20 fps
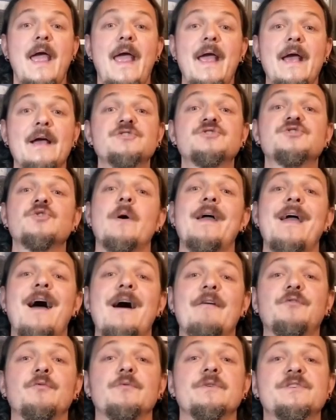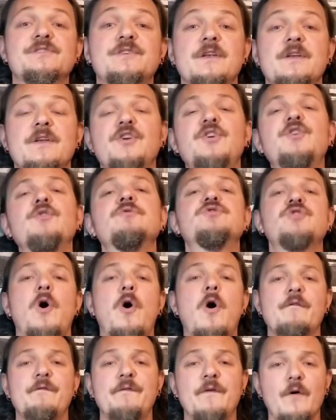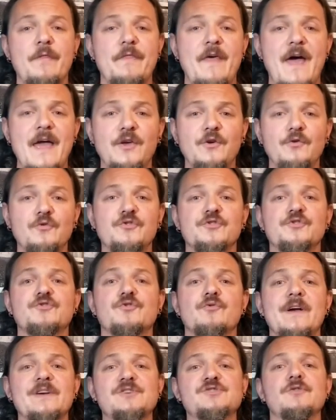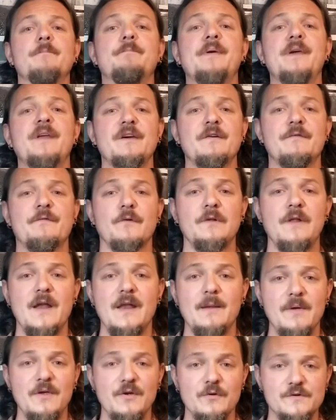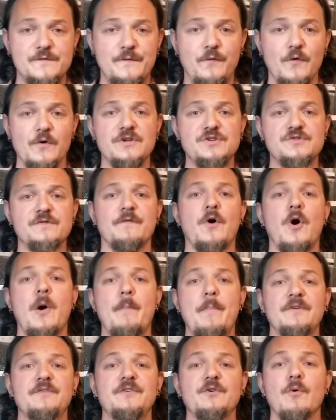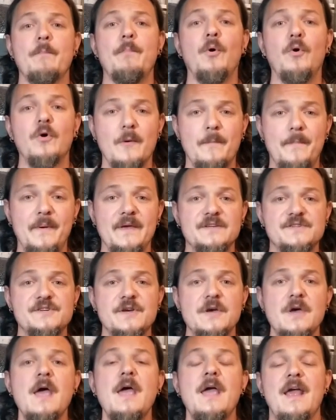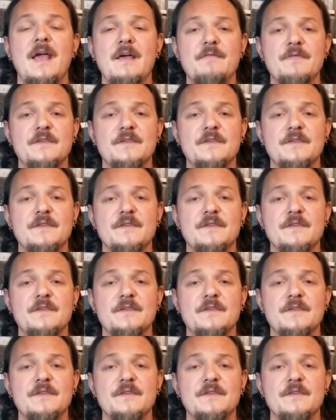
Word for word: And so I have to extend a huge heartfelt thank you to Tarantupedia for letting me use footage of the Harpactira pulchripes in